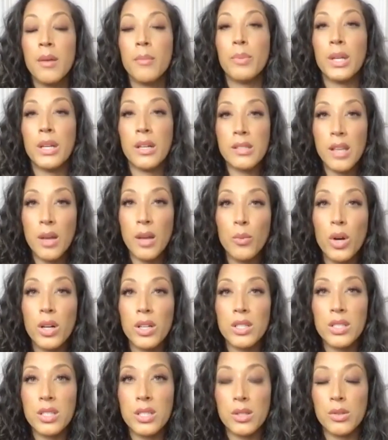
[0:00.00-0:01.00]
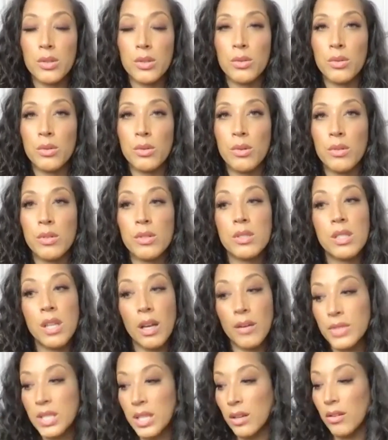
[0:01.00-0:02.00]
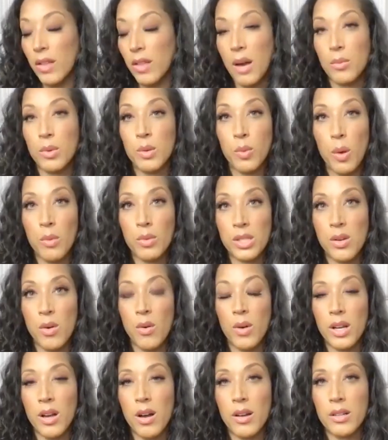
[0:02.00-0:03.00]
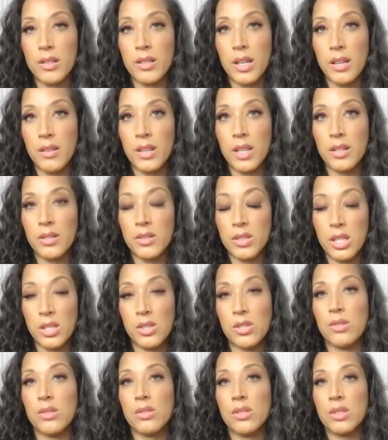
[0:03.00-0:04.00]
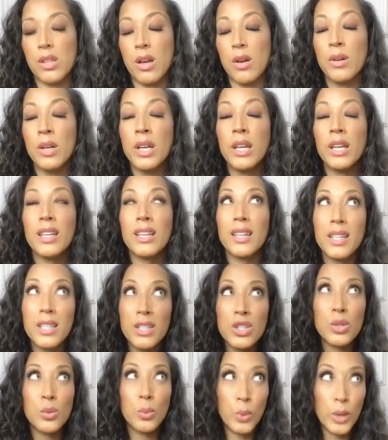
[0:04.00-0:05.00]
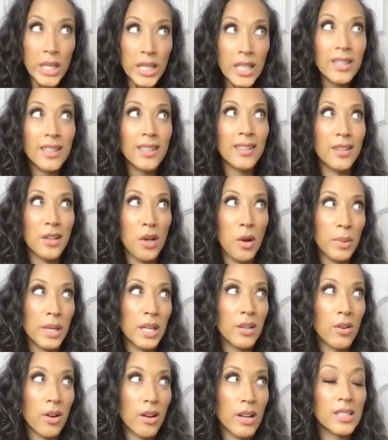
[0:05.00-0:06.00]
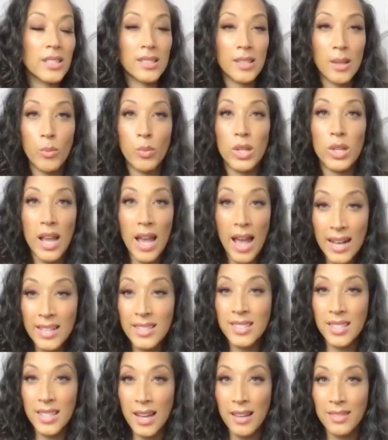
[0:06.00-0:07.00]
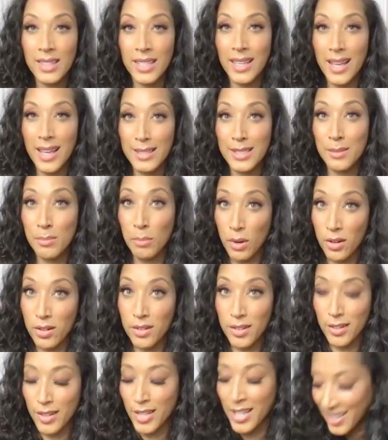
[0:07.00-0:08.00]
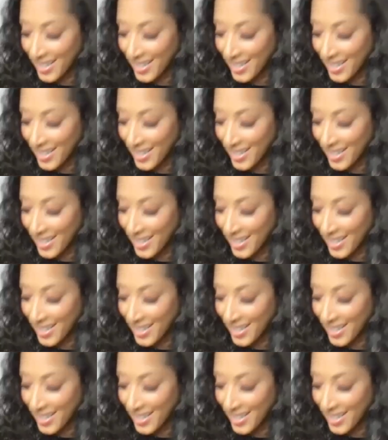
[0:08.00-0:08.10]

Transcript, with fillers: because I wanted to dovetail that with what was going on in the interstitials. So each week in the opening credits, someone accidentally gets murdered.